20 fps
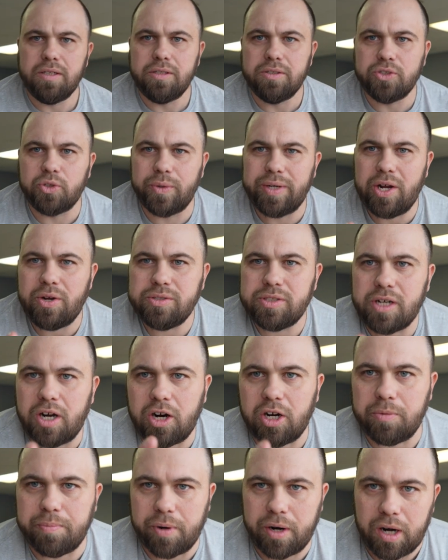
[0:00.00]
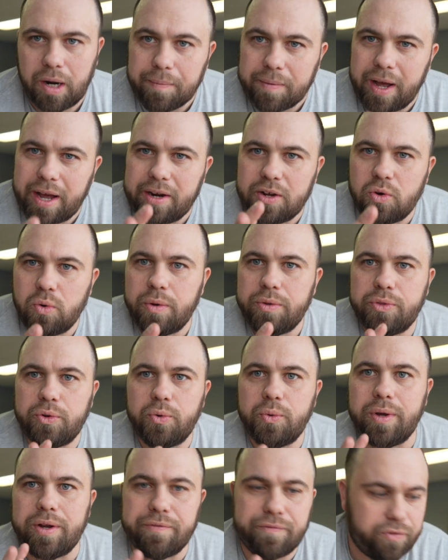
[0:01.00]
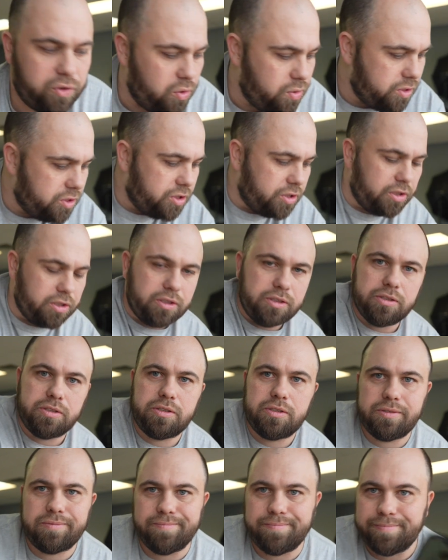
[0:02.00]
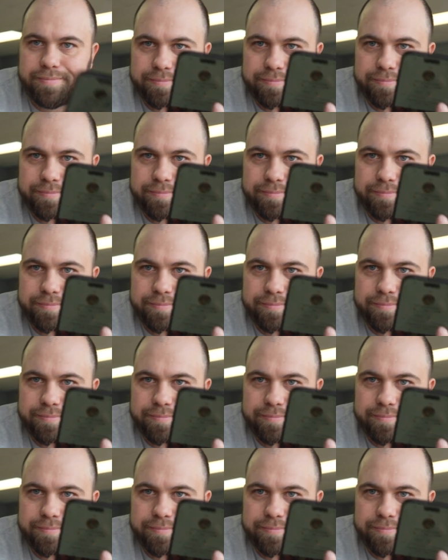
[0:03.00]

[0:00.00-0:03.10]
So right now is the hard part. I'm kind of going through influencers,